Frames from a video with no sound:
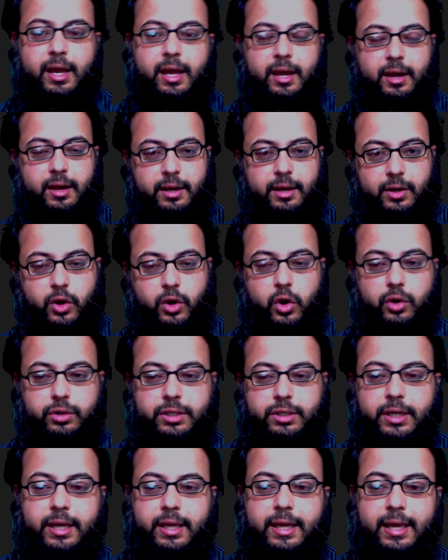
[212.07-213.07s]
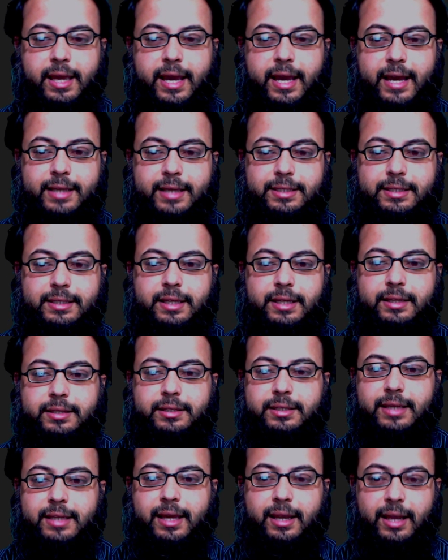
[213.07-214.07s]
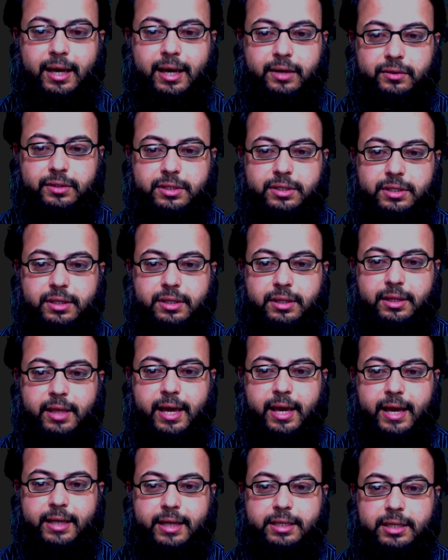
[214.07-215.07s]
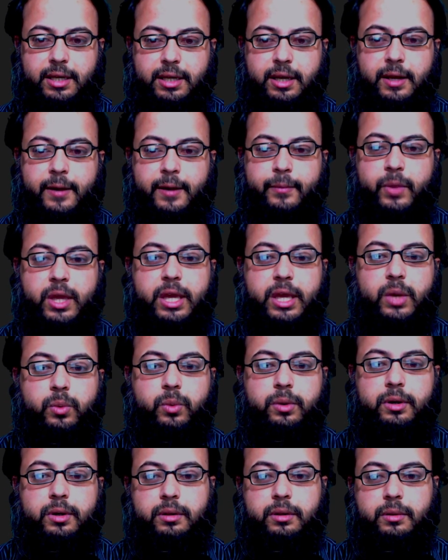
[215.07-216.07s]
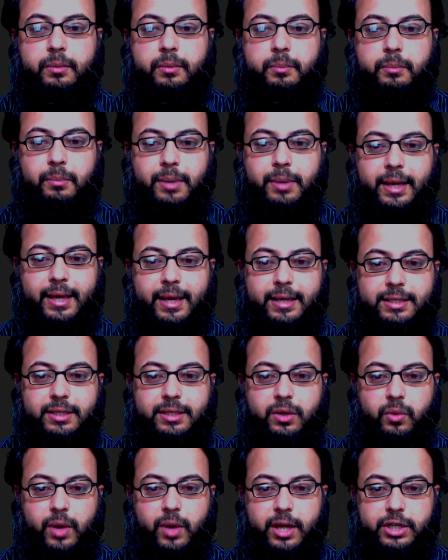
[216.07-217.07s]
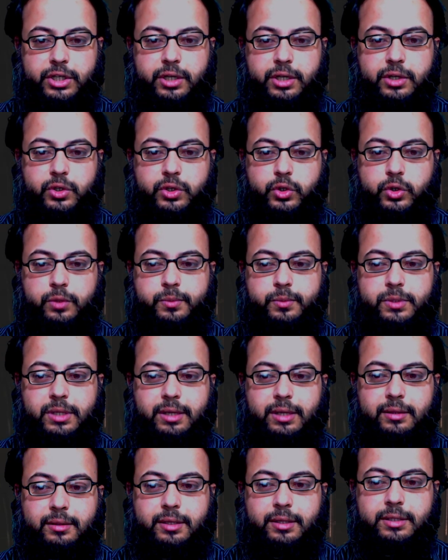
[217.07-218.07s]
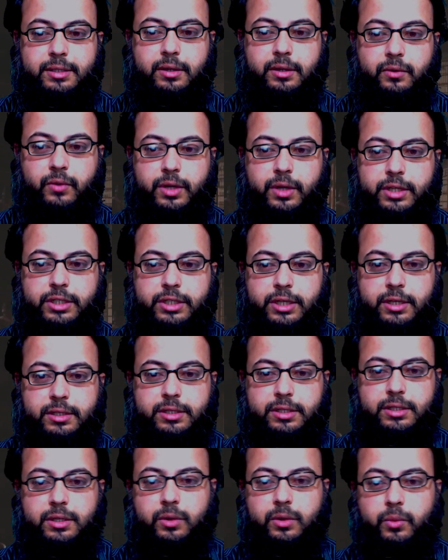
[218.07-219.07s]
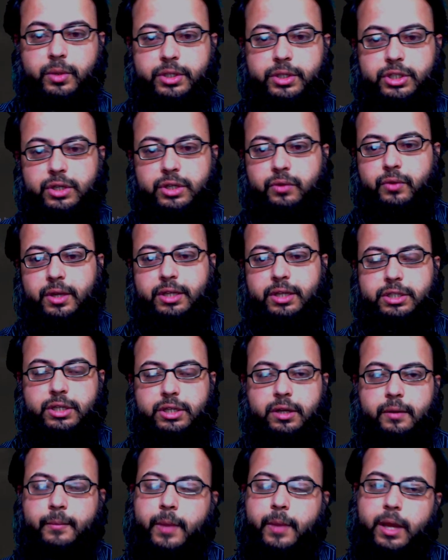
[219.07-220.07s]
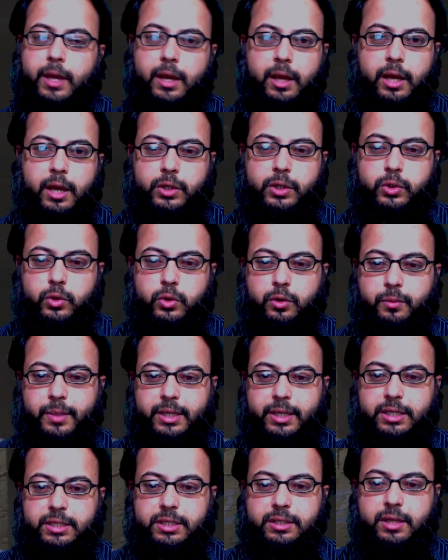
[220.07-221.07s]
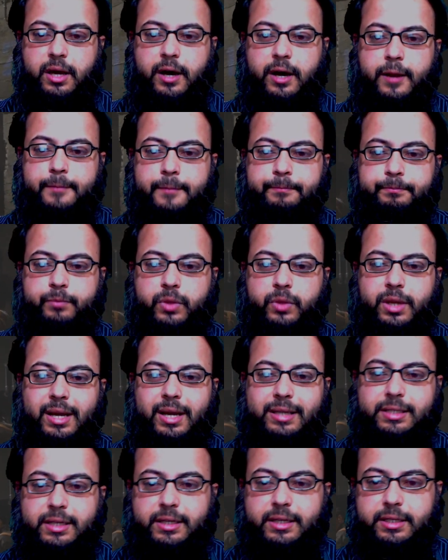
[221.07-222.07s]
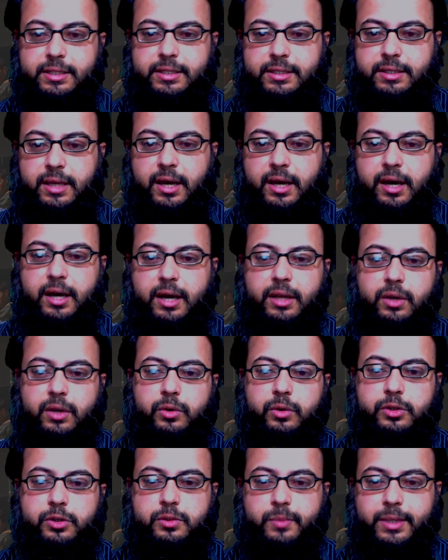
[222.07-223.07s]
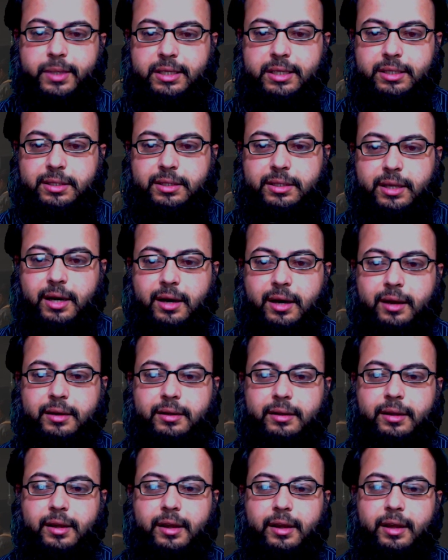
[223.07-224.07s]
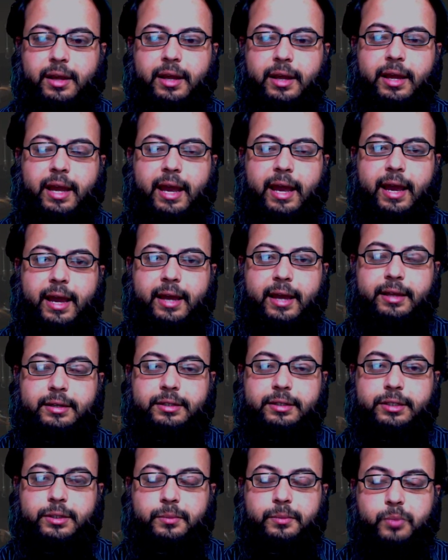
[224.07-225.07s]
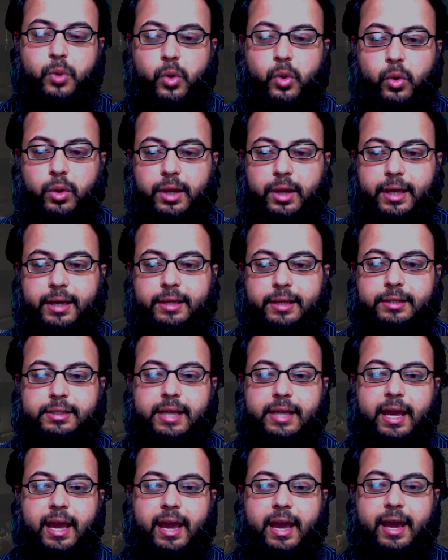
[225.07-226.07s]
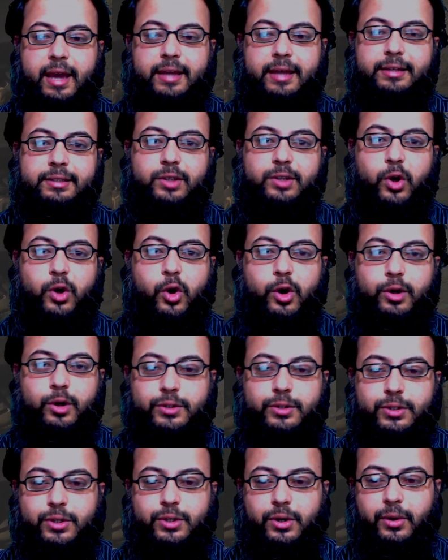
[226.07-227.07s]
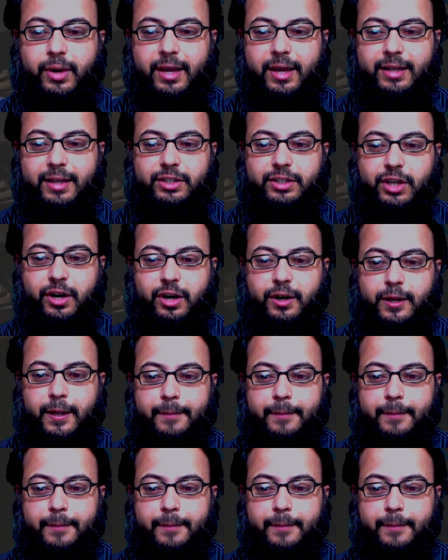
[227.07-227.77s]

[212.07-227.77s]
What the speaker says: quote, he has since announced that he will place Russian troops in these regions. Which region? Turkmenistan, Kazakhstan, Uzbekistan, and Poland, and also in Turkey.